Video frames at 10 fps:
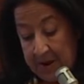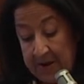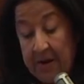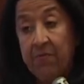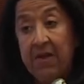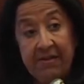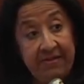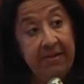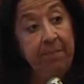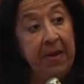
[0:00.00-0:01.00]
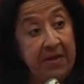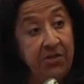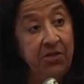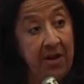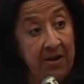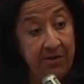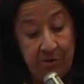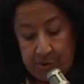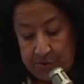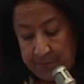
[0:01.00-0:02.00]
Now that's a big
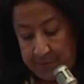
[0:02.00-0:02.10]
challenge,